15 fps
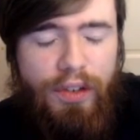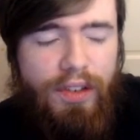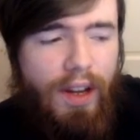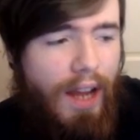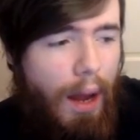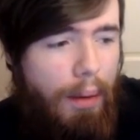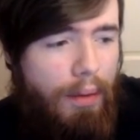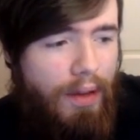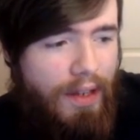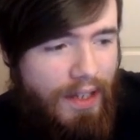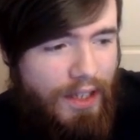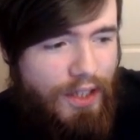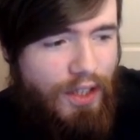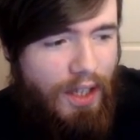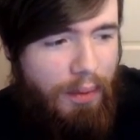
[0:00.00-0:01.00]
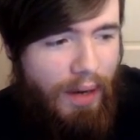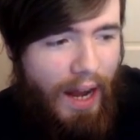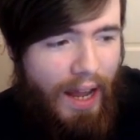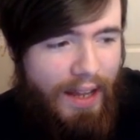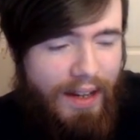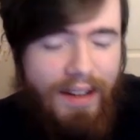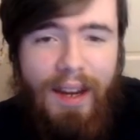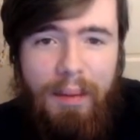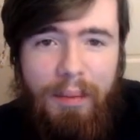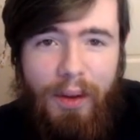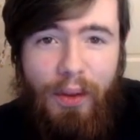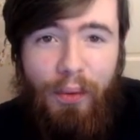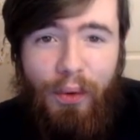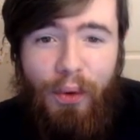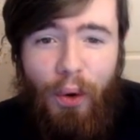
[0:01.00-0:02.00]
Now, initially when I had attempted
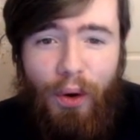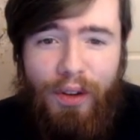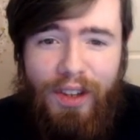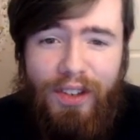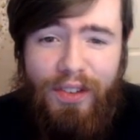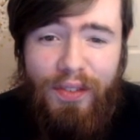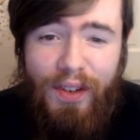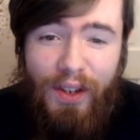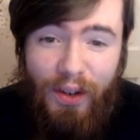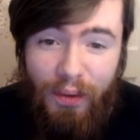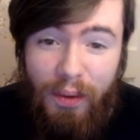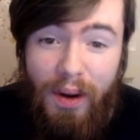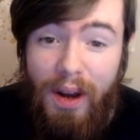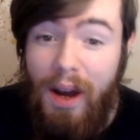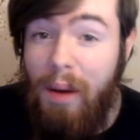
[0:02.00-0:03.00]
to record this video,